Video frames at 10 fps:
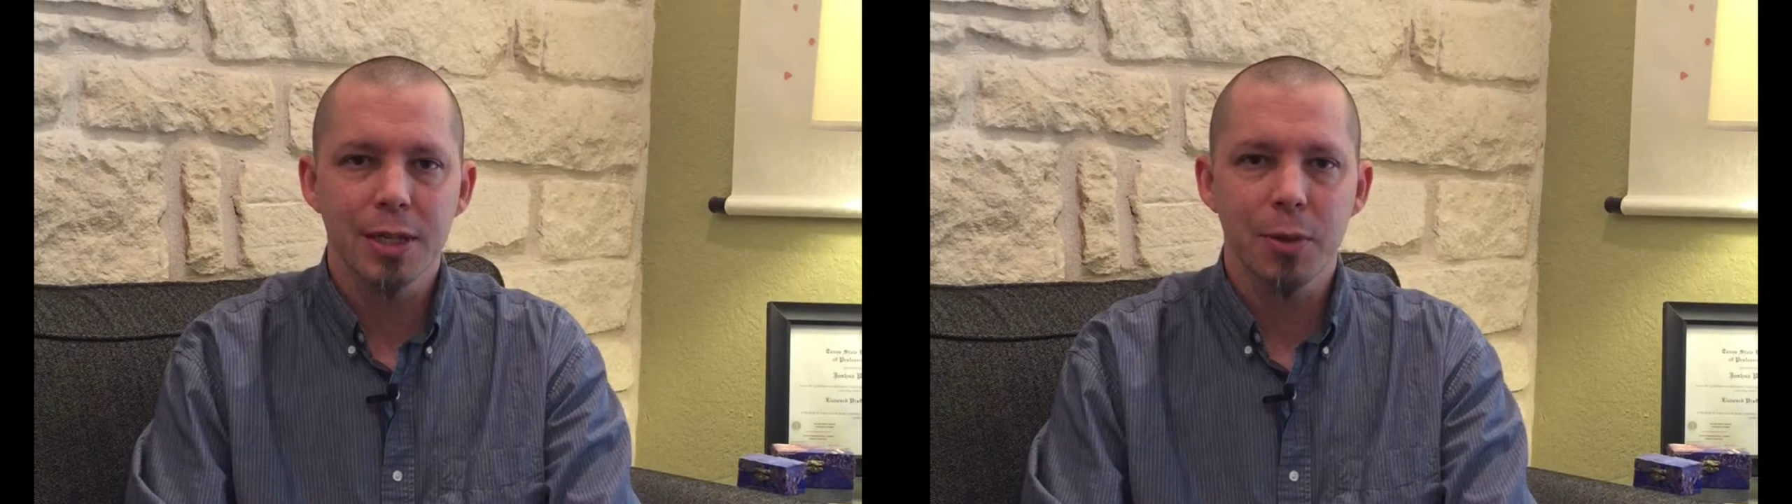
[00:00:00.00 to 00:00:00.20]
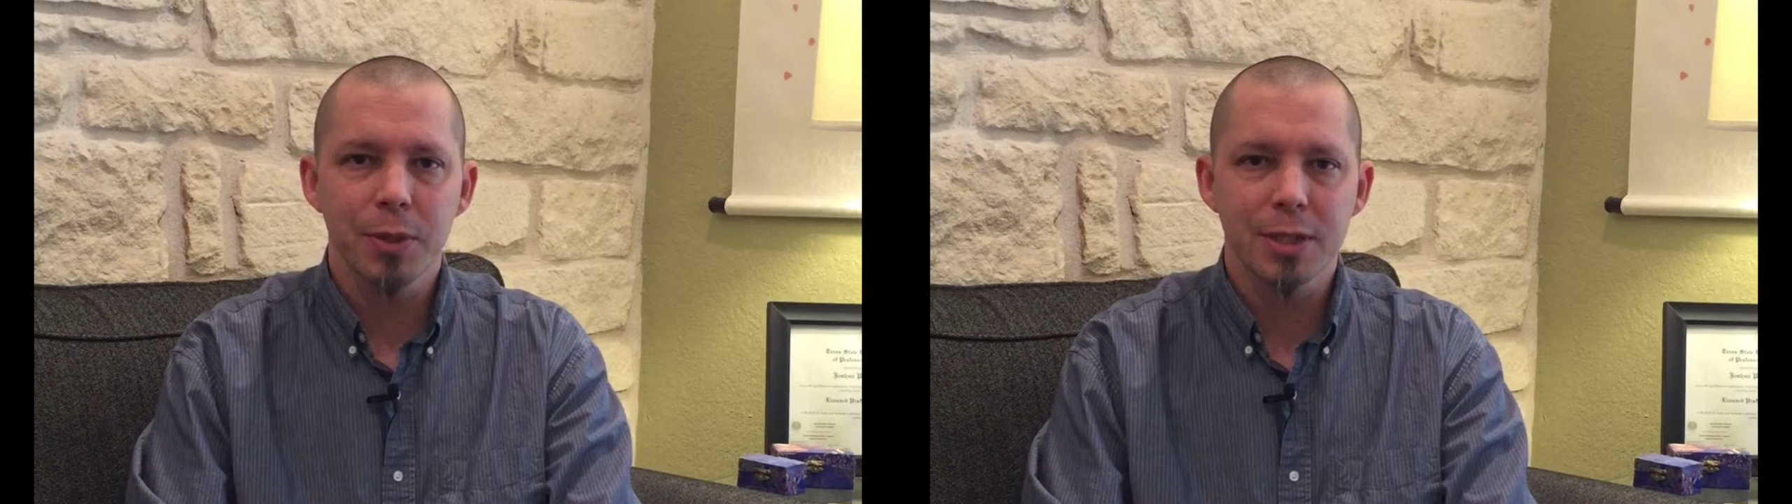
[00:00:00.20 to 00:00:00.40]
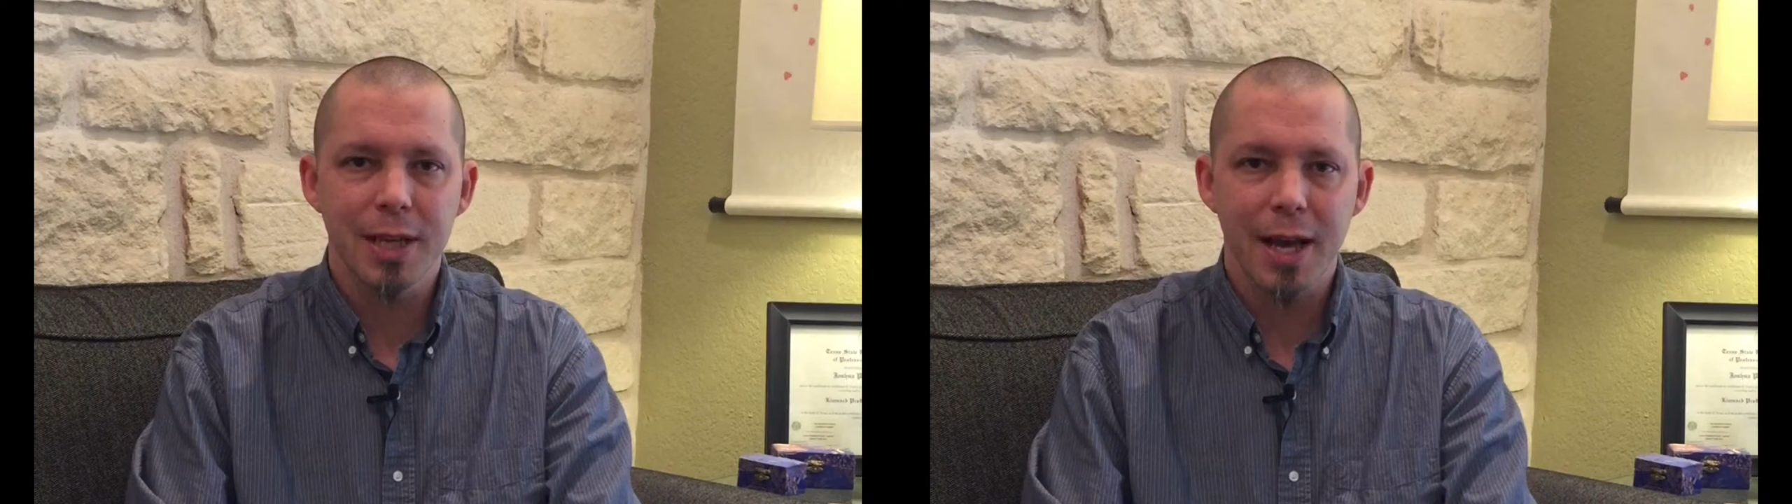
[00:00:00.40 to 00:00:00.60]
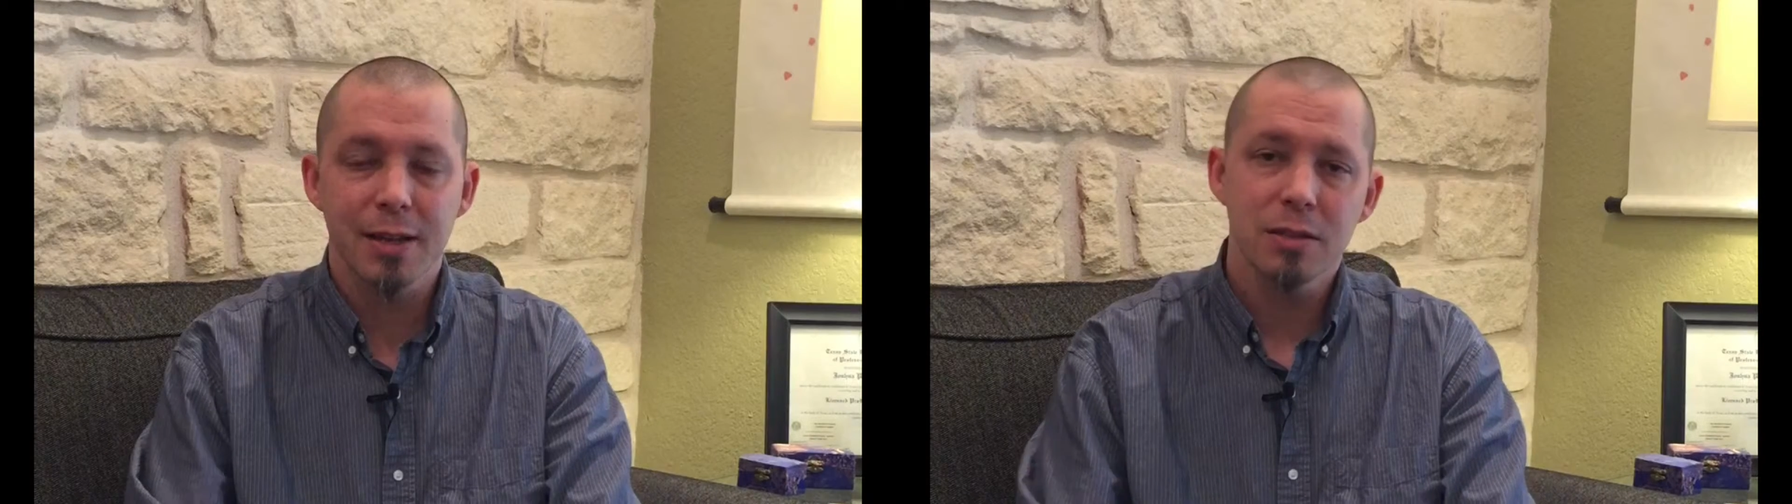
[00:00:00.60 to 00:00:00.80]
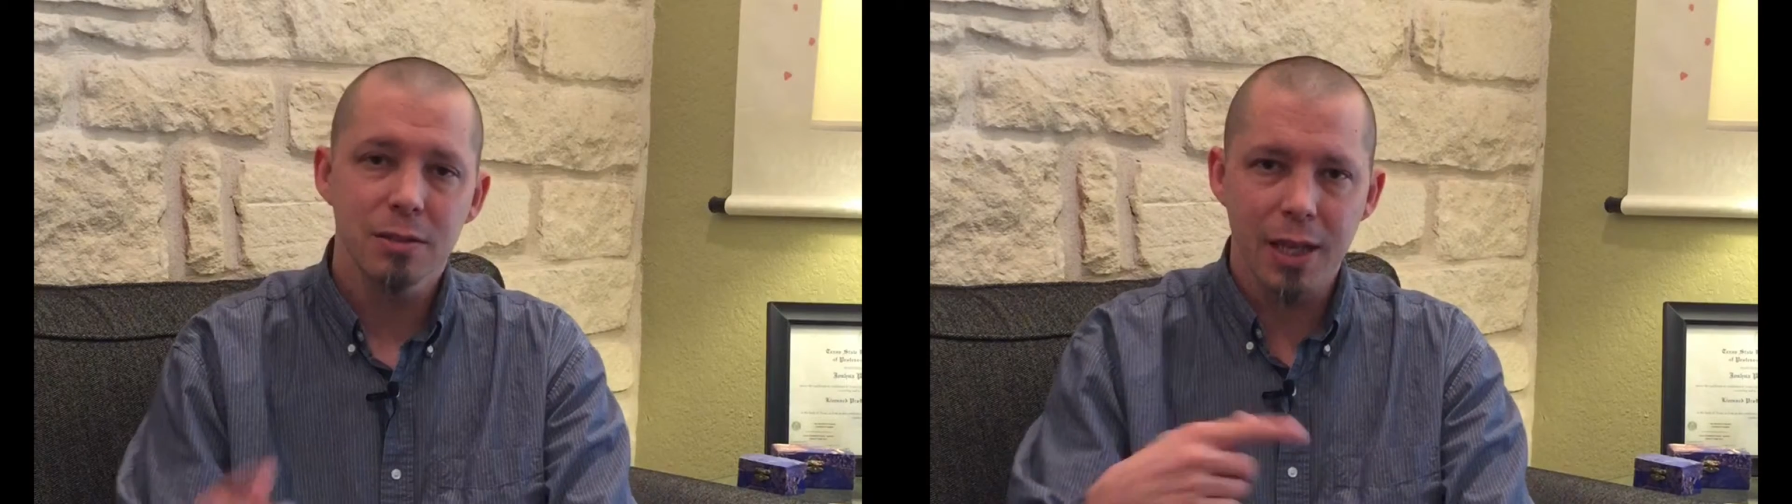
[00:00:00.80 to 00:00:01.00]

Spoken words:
that with sadness,